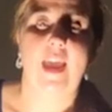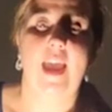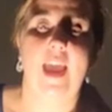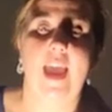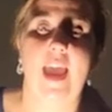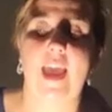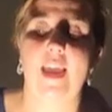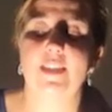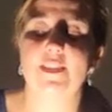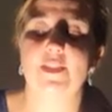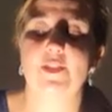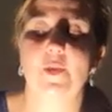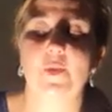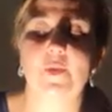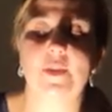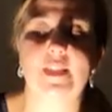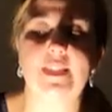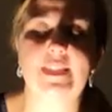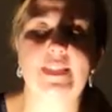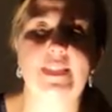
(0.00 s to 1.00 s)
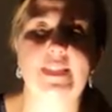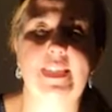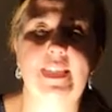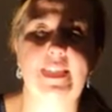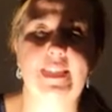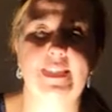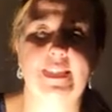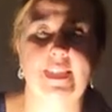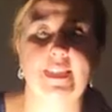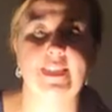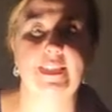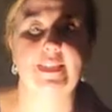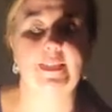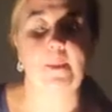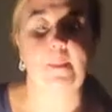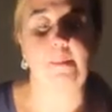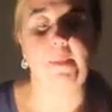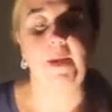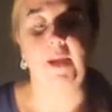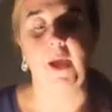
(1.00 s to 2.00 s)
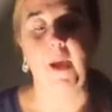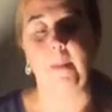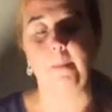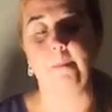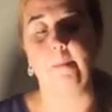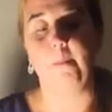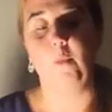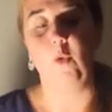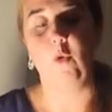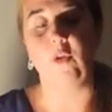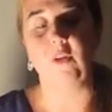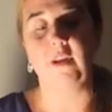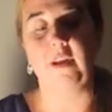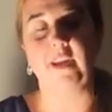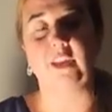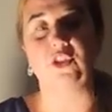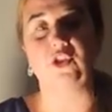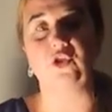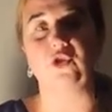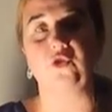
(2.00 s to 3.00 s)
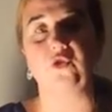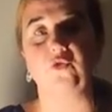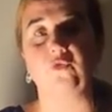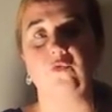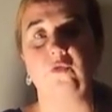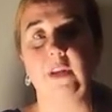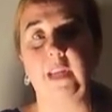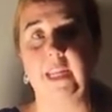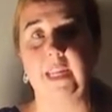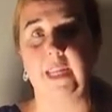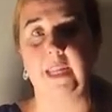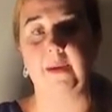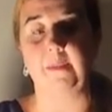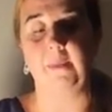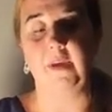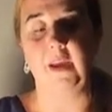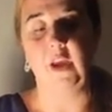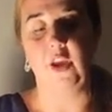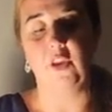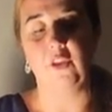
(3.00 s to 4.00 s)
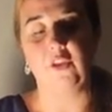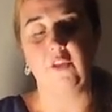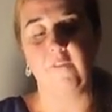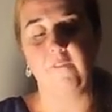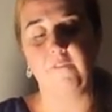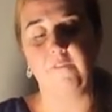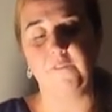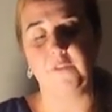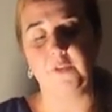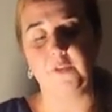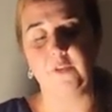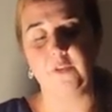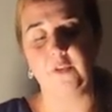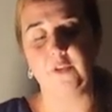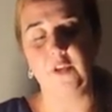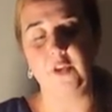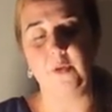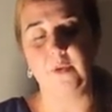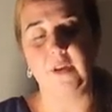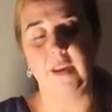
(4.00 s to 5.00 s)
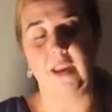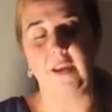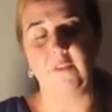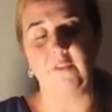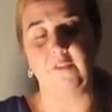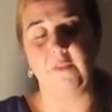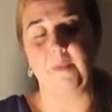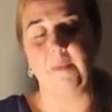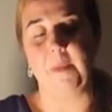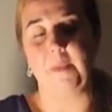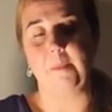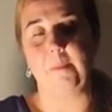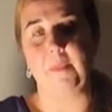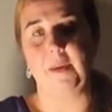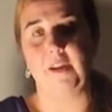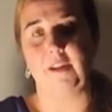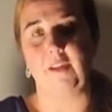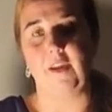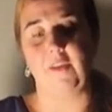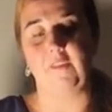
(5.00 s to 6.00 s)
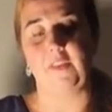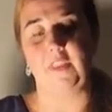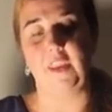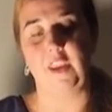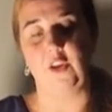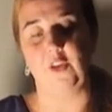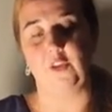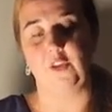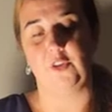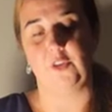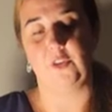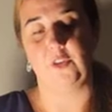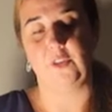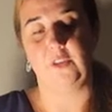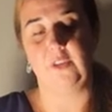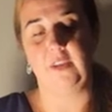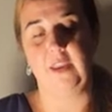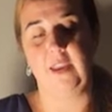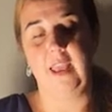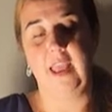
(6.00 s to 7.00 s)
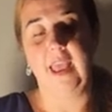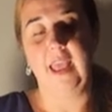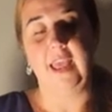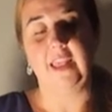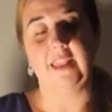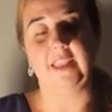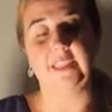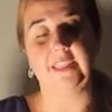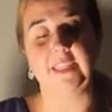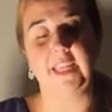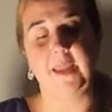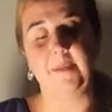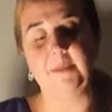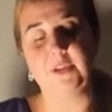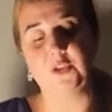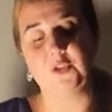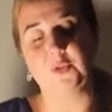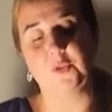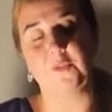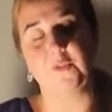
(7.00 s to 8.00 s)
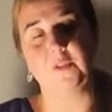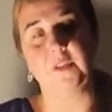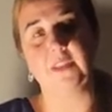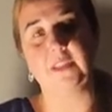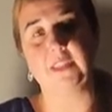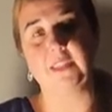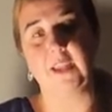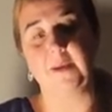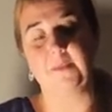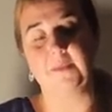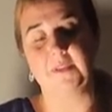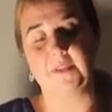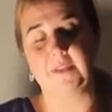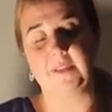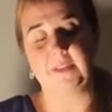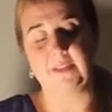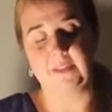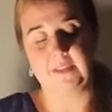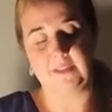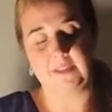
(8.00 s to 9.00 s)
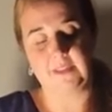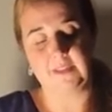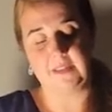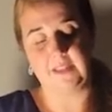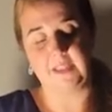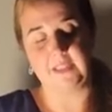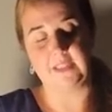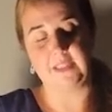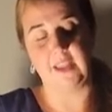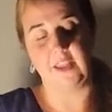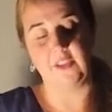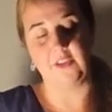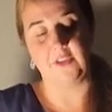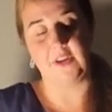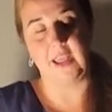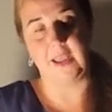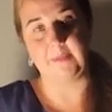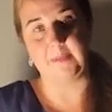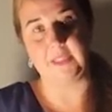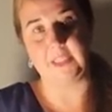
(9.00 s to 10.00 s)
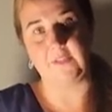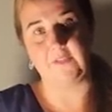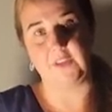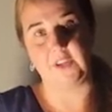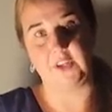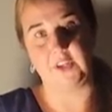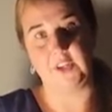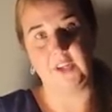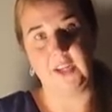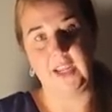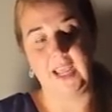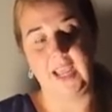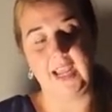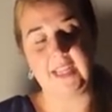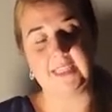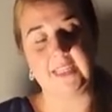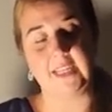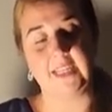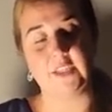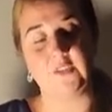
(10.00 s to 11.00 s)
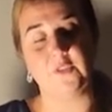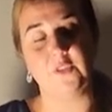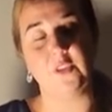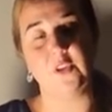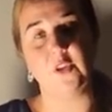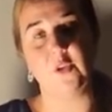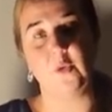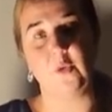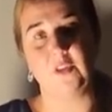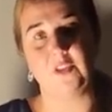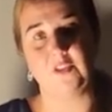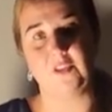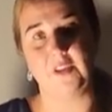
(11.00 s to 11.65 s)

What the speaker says: And so the seasons become more extreme the further you get from the middle of the earth. The same is true for the southern hemisphere as it is for the northern